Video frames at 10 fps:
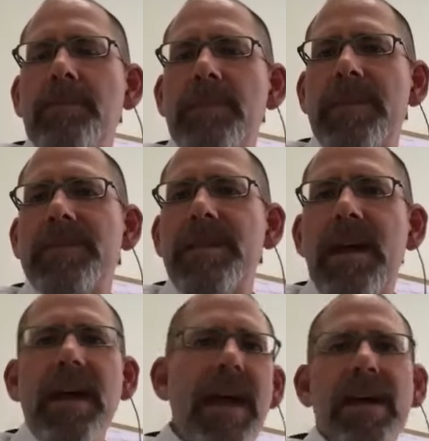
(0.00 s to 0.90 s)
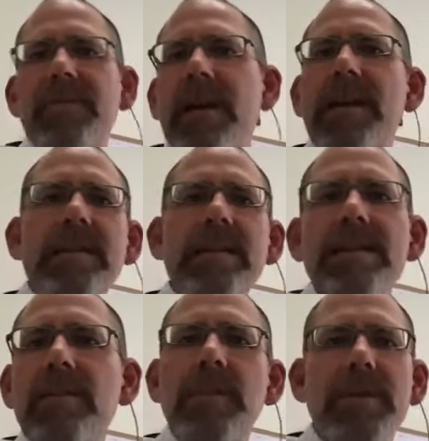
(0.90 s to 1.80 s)
to say, hey, I've got a
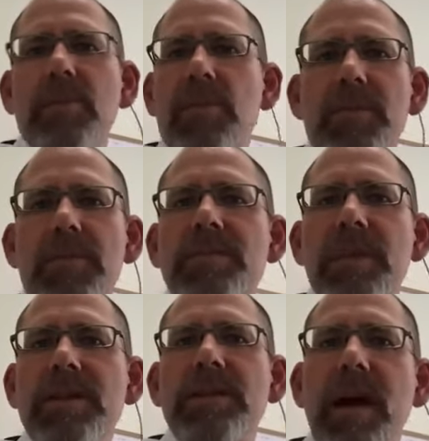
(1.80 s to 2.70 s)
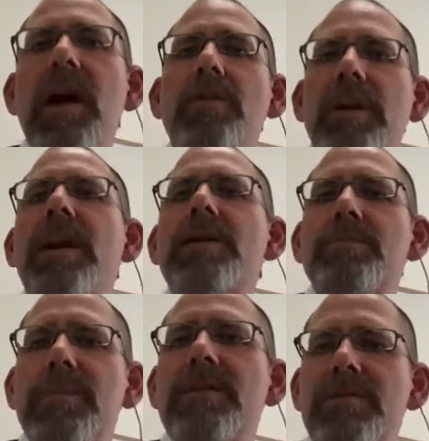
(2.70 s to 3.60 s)
little bit more perspective. How can I
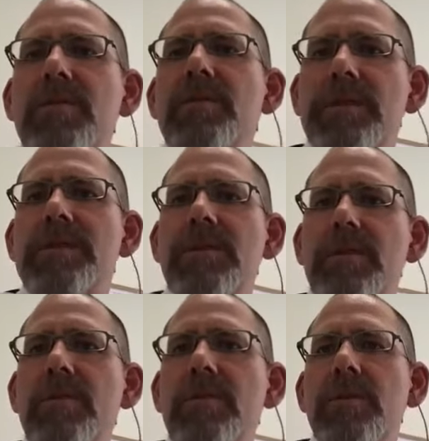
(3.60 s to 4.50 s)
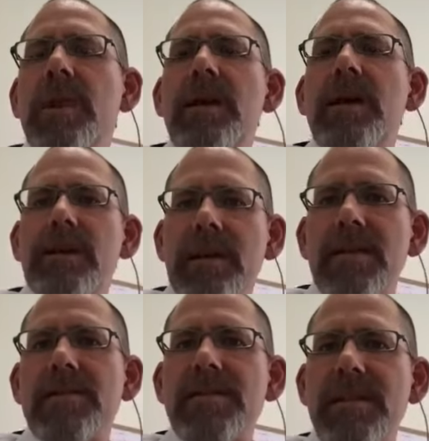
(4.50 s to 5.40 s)
be of service to you?
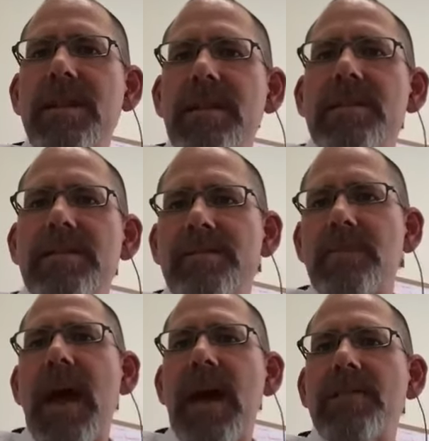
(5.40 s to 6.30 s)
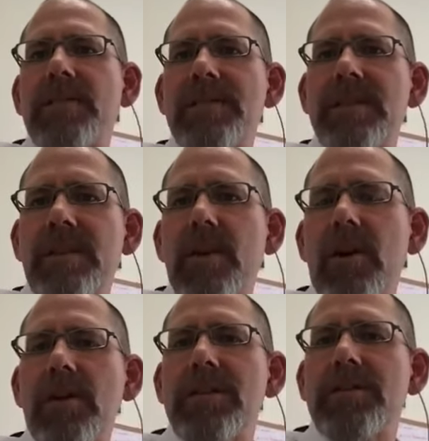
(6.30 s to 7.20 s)
And seeing this path, seeing the
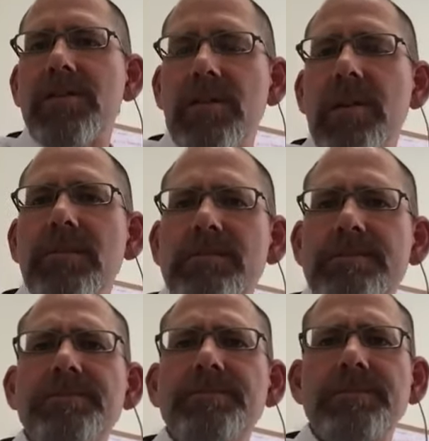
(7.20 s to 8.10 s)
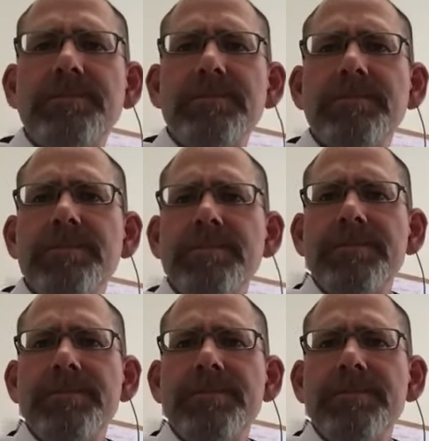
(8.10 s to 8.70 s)
arc that you're on.